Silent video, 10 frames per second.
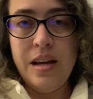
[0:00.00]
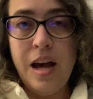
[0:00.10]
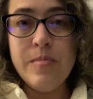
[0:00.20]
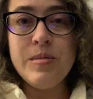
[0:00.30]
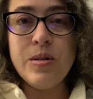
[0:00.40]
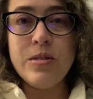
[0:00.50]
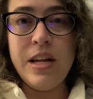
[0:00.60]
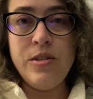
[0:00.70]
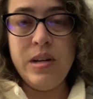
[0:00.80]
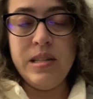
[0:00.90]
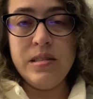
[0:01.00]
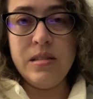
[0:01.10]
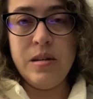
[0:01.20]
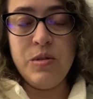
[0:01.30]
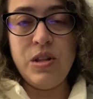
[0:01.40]
I'm so glad you guys could
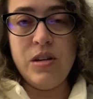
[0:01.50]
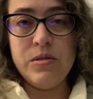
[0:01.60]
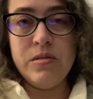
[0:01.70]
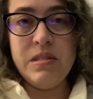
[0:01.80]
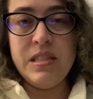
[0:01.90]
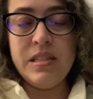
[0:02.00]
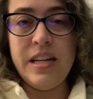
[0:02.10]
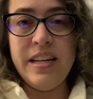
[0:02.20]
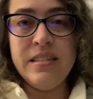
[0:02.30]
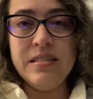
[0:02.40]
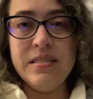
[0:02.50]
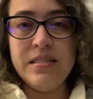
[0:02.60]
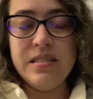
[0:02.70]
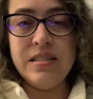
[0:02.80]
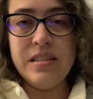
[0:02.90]
come along with me today.
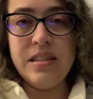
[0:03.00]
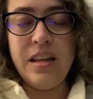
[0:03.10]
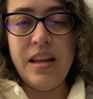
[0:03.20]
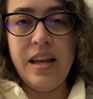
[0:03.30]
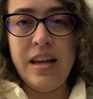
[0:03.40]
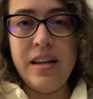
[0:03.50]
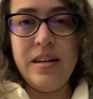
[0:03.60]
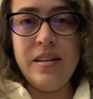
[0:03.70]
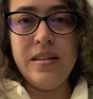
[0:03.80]
And